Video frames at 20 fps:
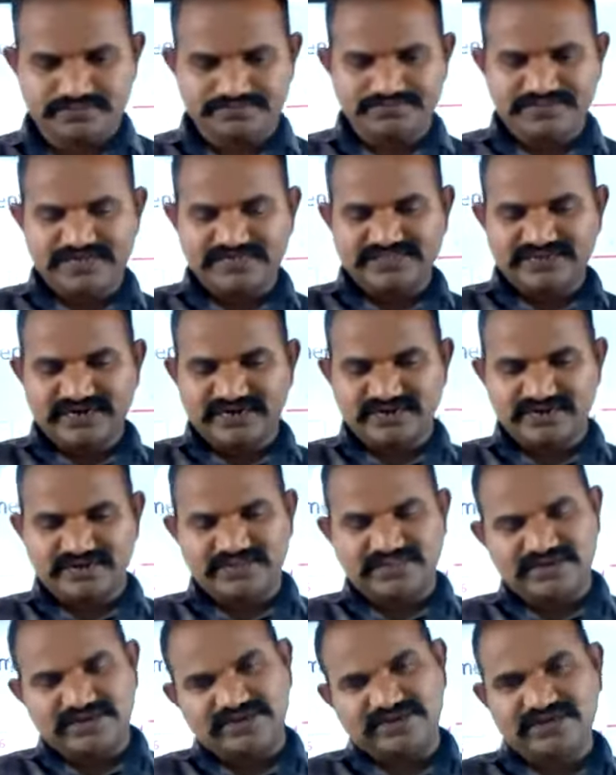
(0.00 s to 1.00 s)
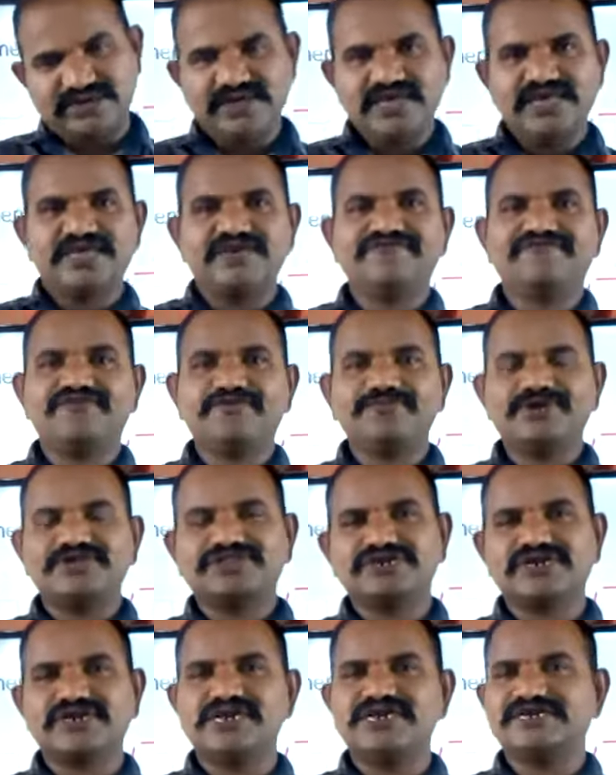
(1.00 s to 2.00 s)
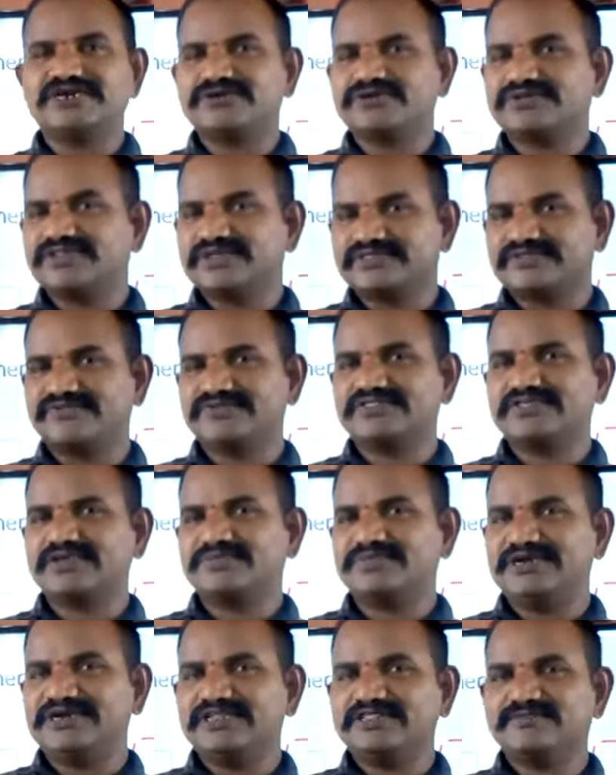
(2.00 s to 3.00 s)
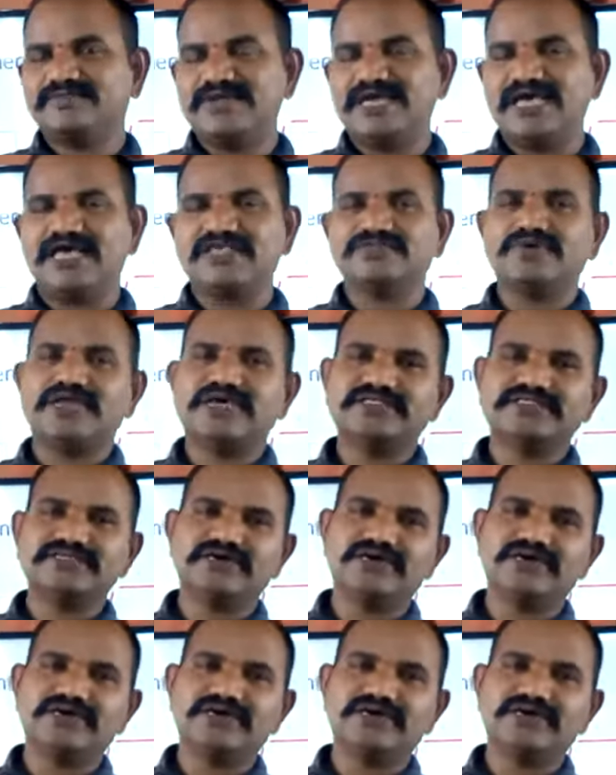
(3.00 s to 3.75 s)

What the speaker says: based on the information related to the 7-segment display as well as